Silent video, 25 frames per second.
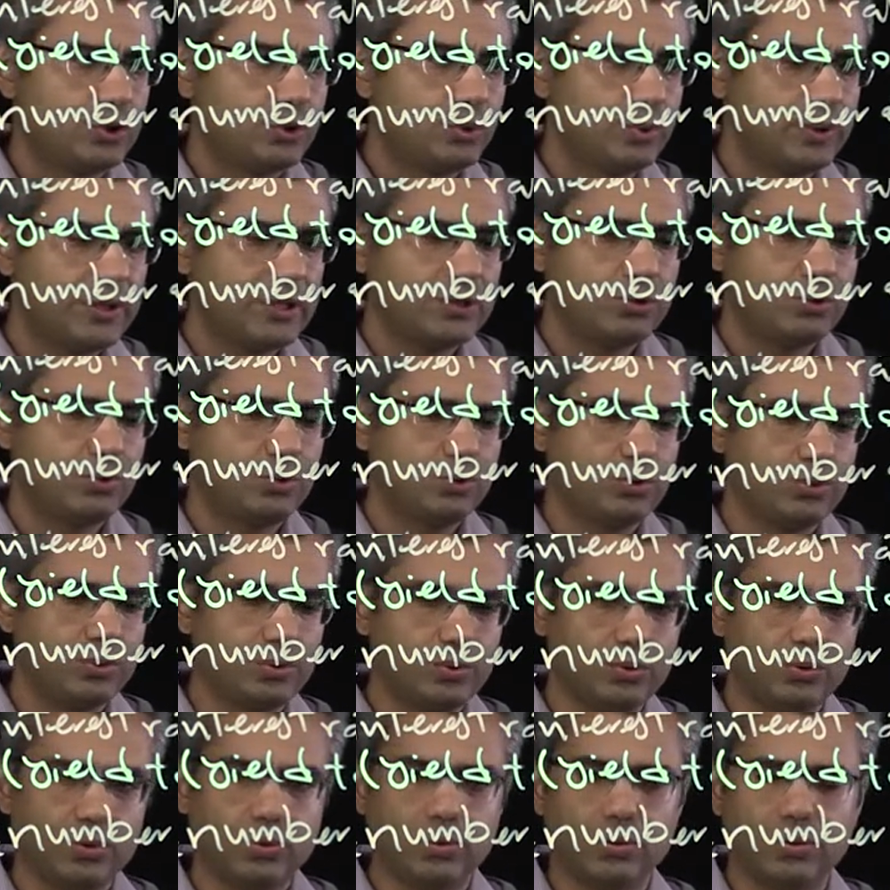you need
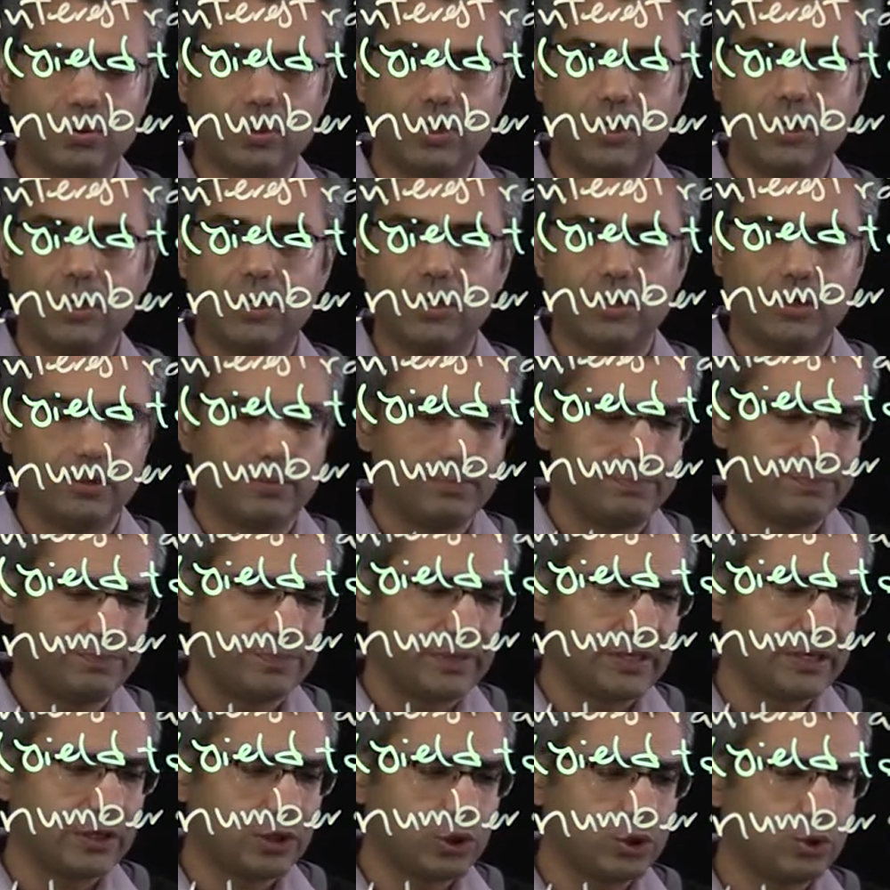to
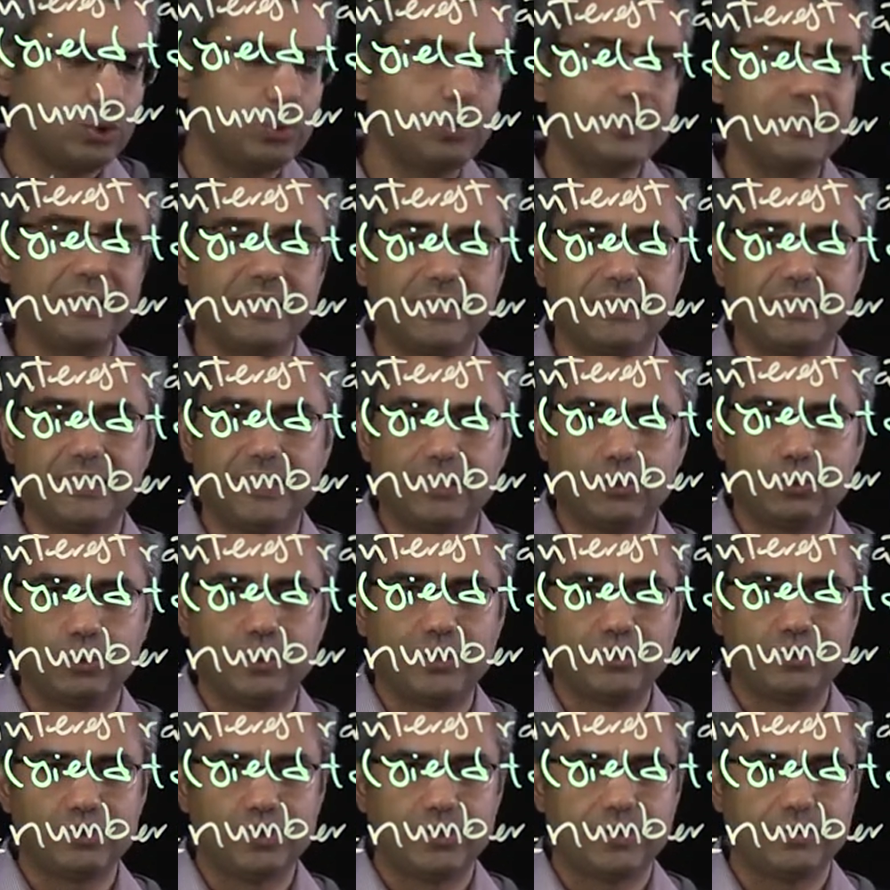include in the
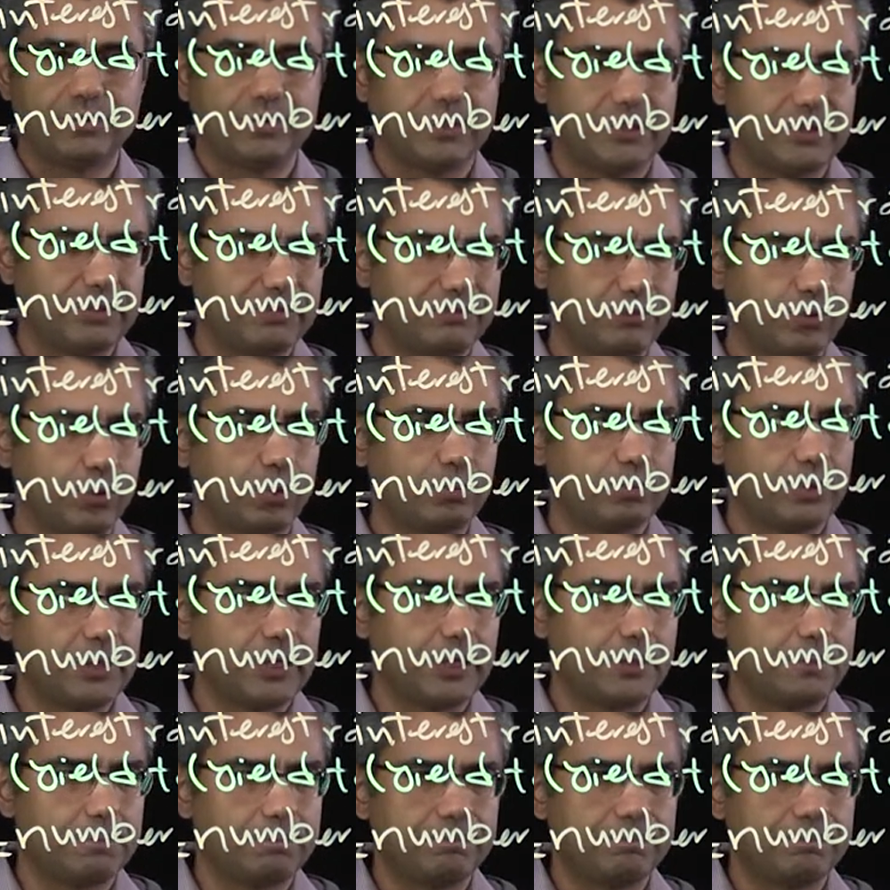equation, in the formula.